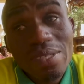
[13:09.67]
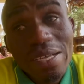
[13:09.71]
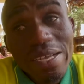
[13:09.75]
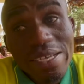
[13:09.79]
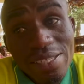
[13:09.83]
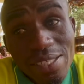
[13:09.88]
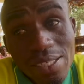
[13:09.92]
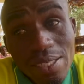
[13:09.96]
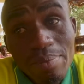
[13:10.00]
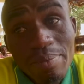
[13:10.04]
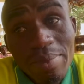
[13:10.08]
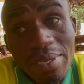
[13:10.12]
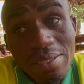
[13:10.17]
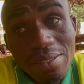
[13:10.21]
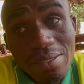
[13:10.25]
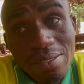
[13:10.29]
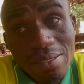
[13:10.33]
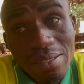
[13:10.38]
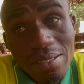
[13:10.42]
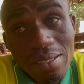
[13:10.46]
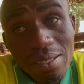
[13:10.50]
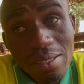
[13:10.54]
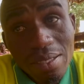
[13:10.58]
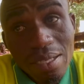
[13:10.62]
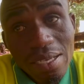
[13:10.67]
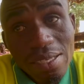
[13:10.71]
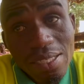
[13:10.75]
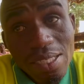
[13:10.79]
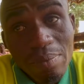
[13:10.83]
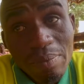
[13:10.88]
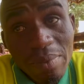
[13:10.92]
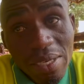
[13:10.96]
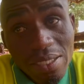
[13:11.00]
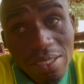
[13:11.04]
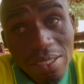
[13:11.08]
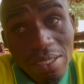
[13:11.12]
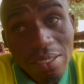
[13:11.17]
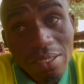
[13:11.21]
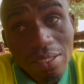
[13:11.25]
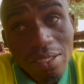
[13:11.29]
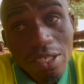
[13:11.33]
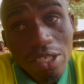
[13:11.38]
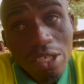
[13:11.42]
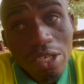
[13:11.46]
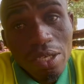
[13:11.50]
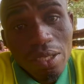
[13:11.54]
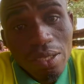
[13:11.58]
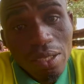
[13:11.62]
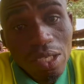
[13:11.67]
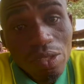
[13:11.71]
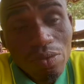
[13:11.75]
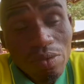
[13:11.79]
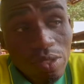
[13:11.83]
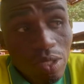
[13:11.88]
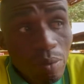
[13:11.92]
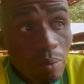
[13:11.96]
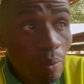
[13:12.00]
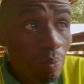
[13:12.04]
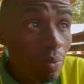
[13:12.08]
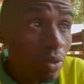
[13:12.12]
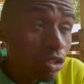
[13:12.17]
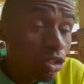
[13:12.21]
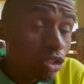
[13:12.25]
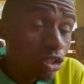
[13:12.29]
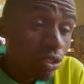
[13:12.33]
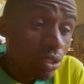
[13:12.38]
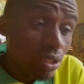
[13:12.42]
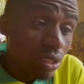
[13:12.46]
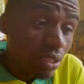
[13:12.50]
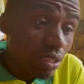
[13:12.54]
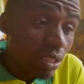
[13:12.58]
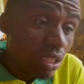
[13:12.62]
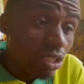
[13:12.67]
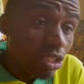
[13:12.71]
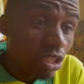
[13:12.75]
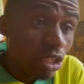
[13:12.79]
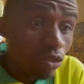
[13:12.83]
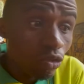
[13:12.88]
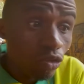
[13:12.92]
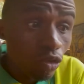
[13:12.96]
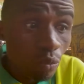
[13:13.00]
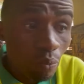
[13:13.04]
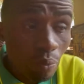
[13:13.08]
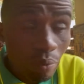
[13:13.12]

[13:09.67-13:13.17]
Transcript: estimate. They estimated that was the population census that took